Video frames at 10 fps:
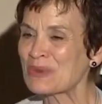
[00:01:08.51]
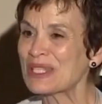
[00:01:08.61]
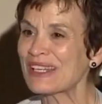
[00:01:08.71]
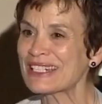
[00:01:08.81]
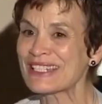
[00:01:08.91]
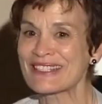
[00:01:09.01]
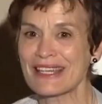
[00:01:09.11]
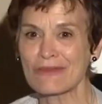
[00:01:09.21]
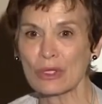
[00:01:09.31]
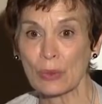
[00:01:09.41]
We'd like to
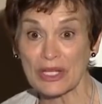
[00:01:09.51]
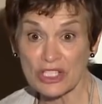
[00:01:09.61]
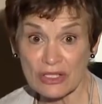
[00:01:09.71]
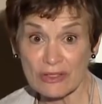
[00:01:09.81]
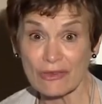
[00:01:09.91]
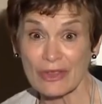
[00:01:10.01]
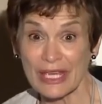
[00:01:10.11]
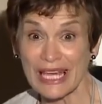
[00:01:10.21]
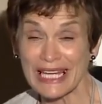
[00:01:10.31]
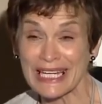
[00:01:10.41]
save your questions for
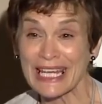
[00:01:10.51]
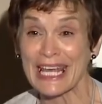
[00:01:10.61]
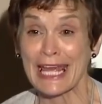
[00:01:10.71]
the end.